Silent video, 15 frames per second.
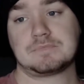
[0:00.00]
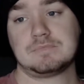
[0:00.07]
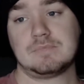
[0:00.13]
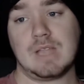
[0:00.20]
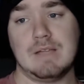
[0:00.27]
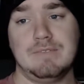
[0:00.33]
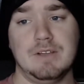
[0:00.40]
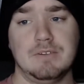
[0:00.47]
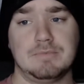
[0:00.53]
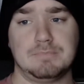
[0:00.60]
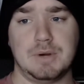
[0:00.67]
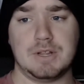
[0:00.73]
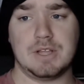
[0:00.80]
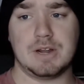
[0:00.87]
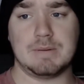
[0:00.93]
I feel
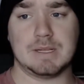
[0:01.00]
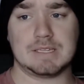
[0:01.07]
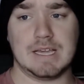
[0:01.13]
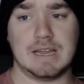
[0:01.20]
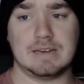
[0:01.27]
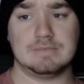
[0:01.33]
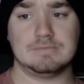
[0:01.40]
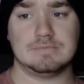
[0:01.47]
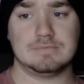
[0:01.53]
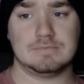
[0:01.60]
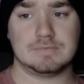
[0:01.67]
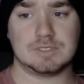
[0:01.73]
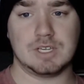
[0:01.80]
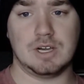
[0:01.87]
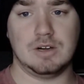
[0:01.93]
pretty good about that.
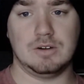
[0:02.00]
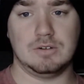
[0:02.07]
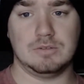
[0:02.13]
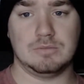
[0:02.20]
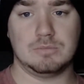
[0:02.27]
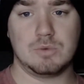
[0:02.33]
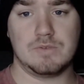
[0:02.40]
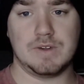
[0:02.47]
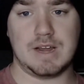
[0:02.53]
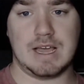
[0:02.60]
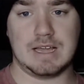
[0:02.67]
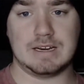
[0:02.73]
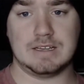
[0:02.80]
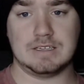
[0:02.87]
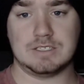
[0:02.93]
So moving
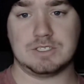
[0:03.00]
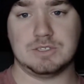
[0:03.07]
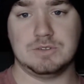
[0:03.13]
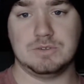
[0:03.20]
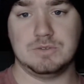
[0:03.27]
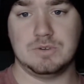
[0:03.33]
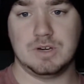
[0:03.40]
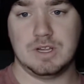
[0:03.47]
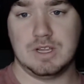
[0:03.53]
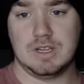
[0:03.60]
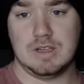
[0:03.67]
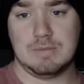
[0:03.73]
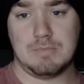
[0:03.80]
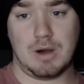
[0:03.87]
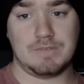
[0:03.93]
on to
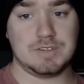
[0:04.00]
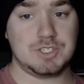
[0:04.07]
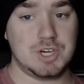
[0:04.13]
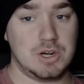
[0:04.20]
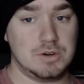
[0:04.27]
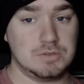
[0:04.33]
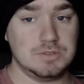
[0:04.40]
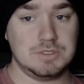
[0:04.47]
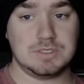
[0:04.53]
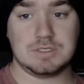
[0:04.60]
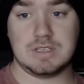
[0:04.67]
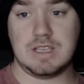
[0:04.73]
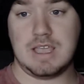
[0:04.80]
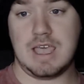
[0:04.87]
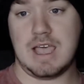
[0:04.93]
Marvin Jones,
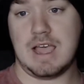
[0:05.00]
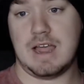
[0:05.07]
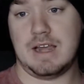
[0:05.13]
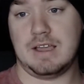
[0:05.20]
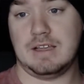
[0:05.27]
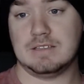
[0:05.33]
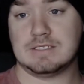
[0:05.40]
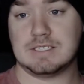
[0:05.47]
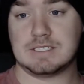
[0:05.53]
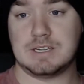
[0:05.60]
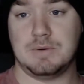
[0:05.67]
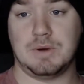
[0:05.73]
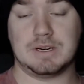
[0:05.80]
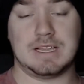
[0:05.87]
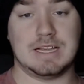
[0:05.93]
he had
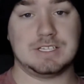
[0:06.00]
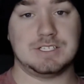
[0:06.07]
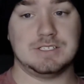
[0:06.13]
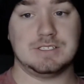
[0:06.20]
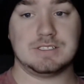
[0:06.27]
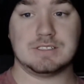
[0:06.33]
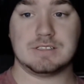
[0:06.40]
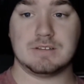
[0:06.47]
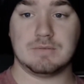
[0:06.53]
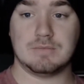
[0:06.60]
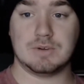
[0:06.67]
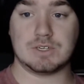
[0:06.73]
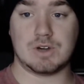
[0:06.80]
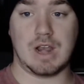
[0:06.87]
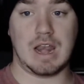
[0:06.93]
61 catches,
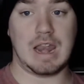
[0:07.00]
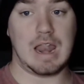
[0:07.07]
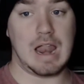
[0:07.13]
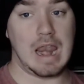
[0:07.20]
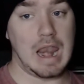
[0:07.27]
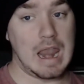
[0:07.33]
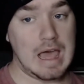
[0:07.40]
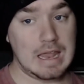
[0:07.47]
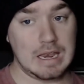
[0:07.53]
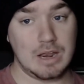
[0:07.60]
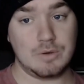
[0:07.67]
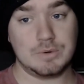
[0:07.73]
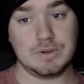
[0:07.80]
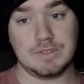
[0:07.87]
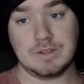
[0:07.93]
which are a lot
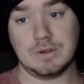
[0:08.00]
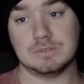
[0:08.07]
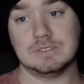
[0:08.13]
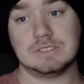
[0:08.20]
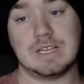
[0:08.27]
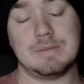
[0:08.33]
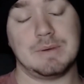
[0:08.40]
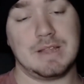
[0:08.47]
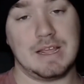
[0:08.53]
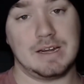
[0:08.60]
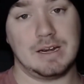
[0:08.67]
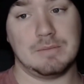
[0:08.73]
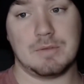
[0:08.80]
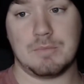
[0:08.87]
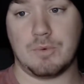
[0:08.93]
lower than Golden Tate, but he
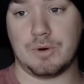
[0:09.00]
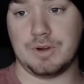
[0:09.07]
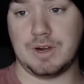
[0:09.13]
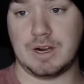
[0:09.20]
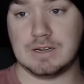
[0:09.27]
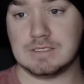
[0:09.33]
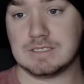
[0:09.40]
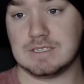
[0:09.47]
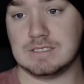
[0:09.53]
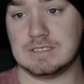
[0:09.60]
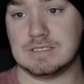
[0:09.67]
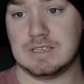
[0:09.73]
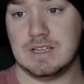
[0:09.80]
ended up with more yards because